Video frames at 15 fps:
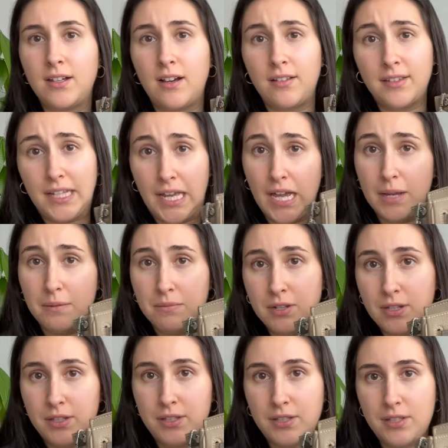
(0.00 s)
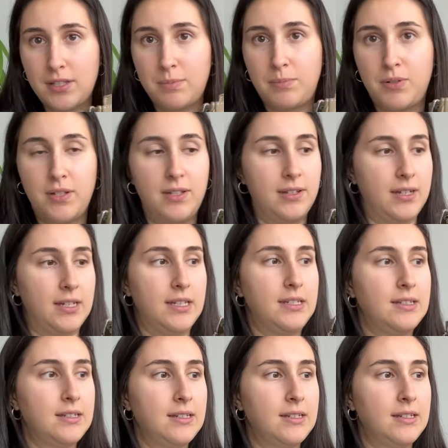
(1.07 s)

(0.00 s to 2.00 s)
On the camera it looks pretty good.